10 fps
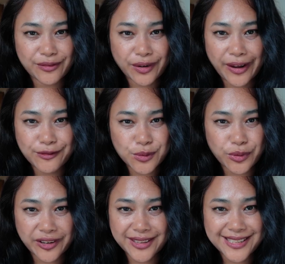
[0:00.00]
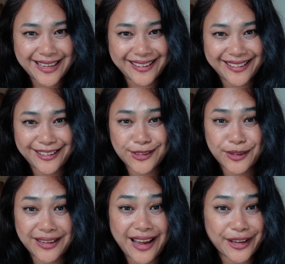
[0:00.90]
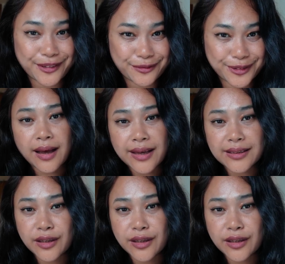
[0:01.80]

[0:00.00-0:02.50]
never have to work a day in your life. I